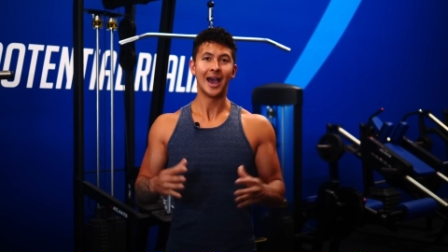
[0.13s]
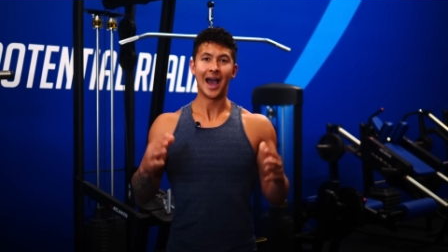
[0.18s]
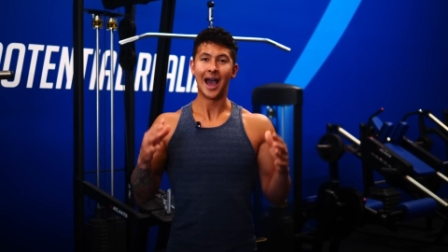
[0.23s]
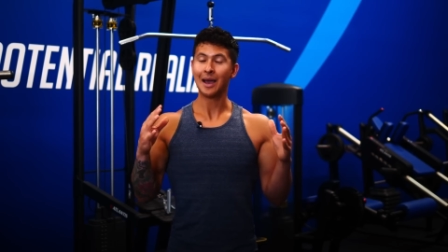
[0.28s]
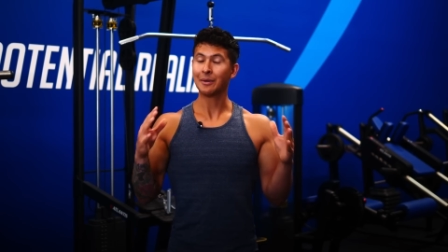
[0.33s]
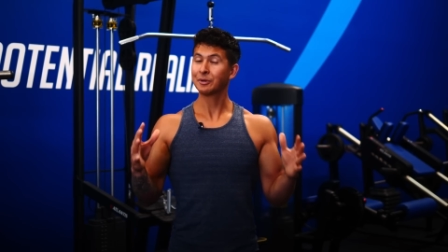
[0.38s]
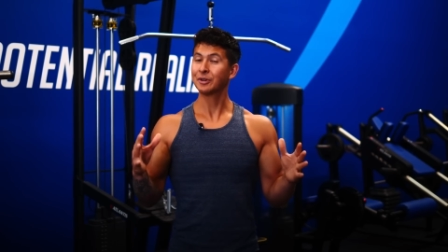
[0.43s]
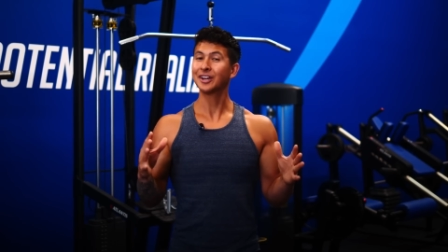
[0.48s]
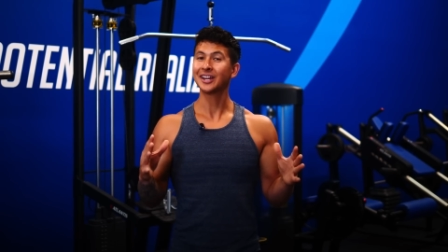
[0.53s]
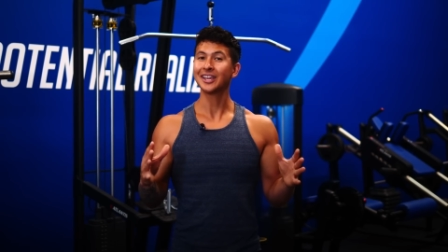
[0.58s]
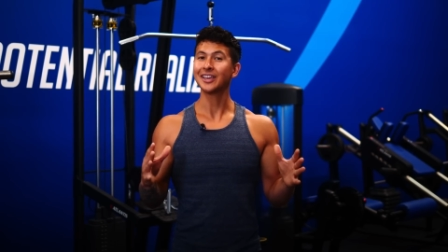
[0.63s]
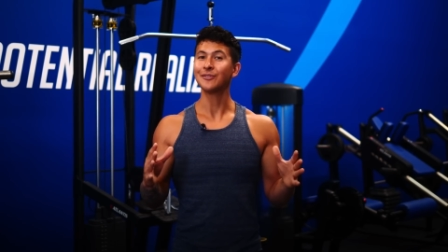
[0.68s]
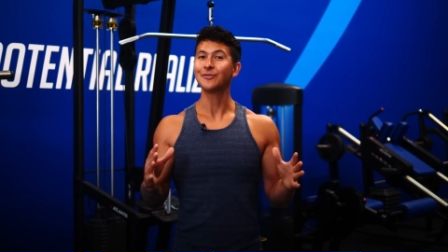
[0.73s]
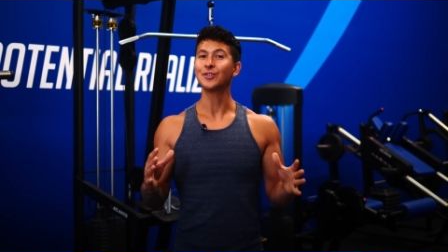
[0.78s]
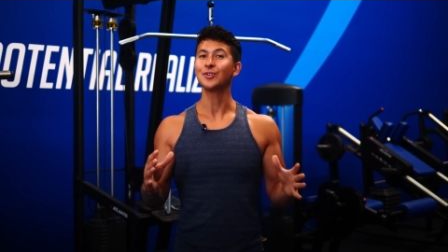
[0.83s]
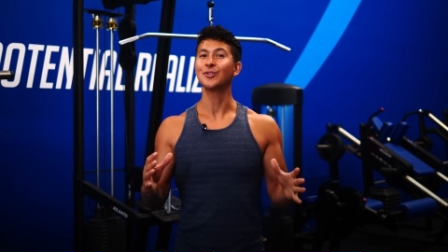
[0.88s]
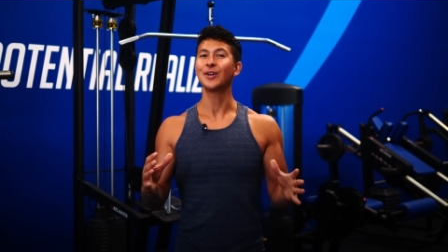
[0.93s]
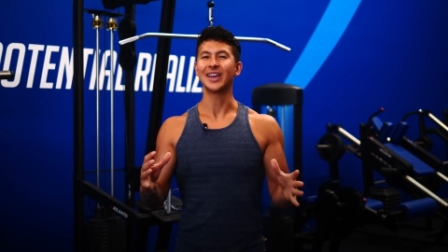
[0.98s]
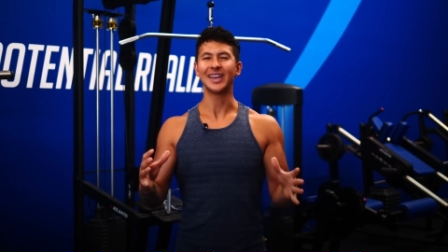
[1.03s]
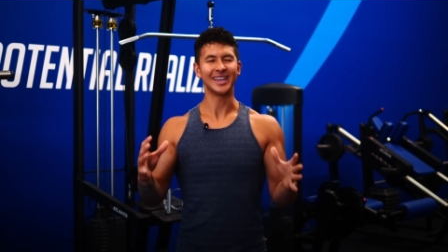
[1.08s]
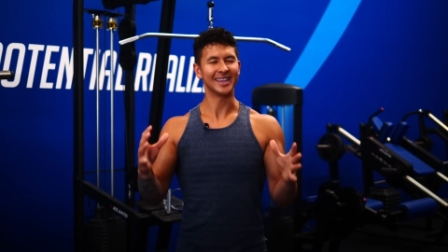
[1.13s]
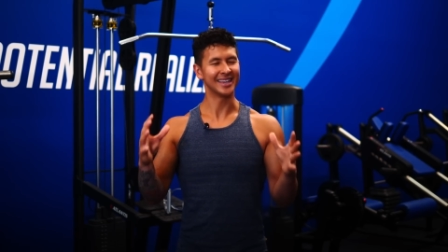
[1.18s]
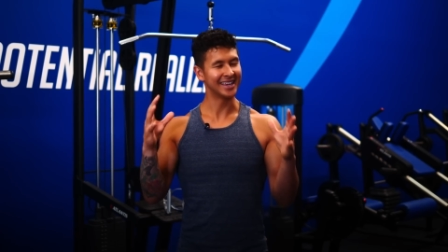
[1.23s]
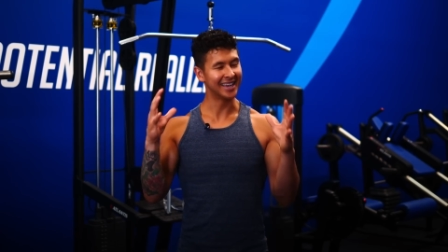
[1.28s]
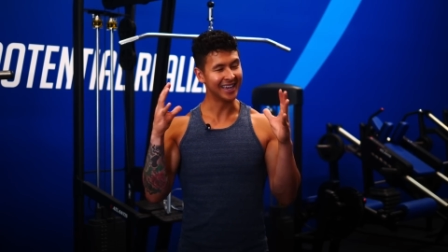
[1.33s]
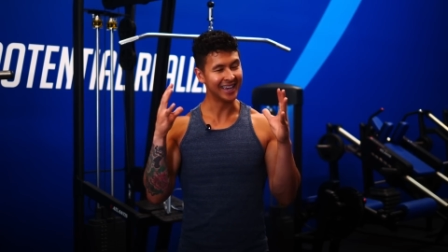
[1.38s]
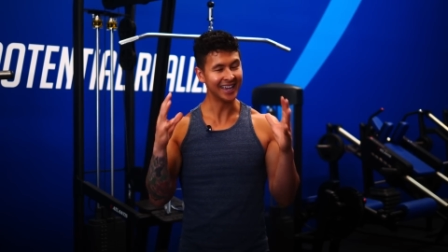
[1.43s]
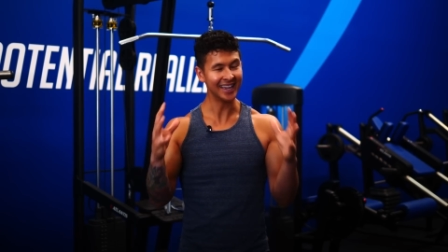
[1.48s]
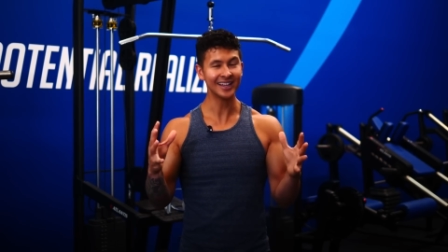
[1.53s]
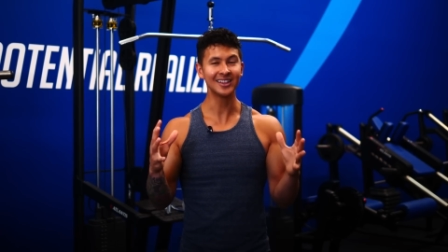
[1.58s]
I'm gonna give you a
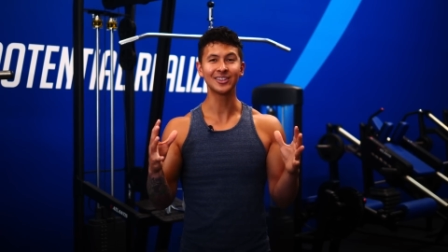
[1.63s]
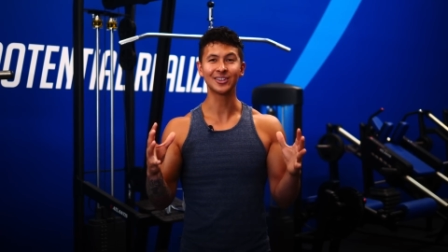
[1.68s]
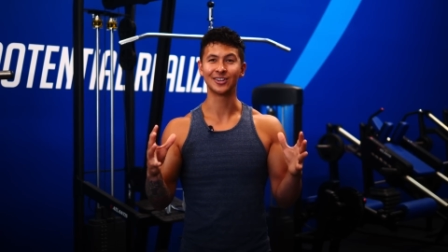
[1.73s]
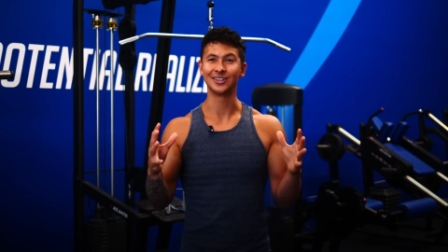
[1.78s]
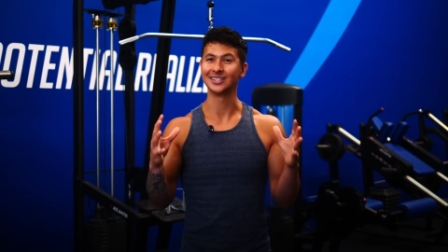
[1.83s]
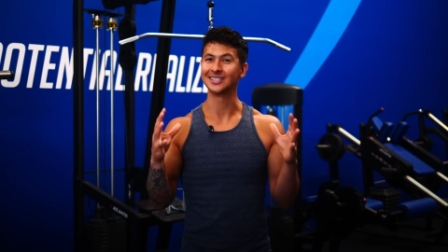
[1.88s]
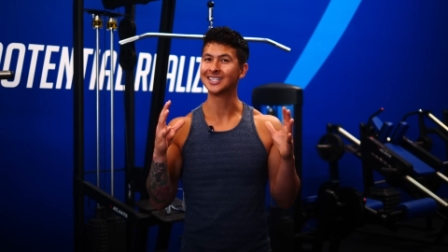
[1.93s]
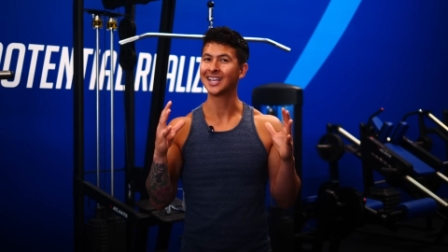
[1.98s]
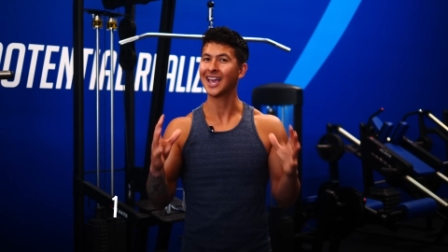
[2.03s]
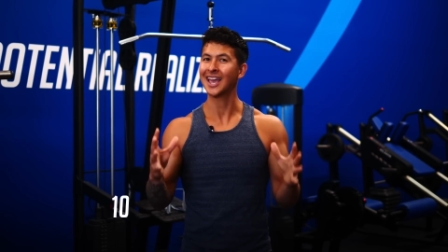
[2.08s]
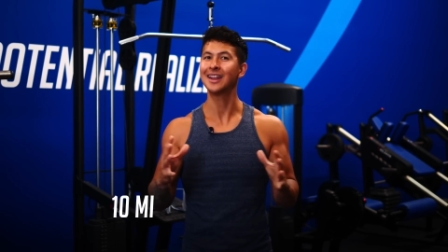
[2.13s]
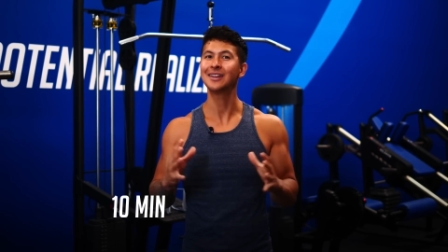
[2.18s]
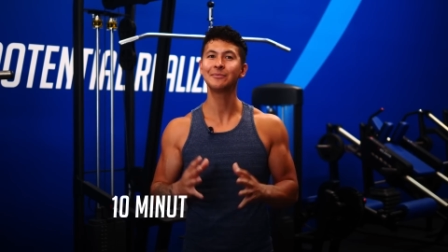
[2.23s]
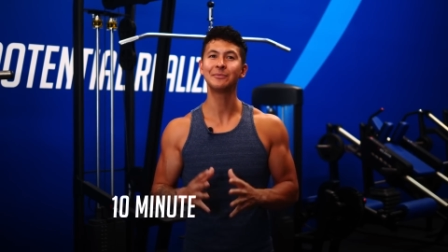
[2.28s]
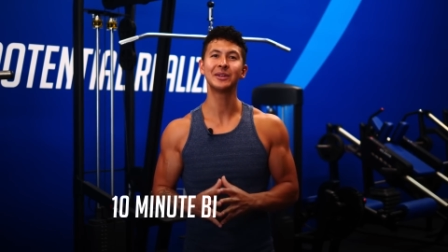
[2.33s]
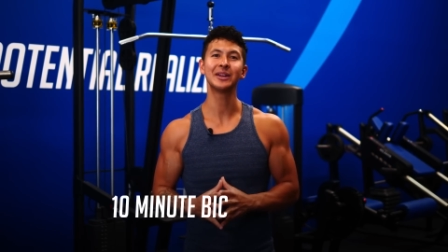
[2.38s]
killer 10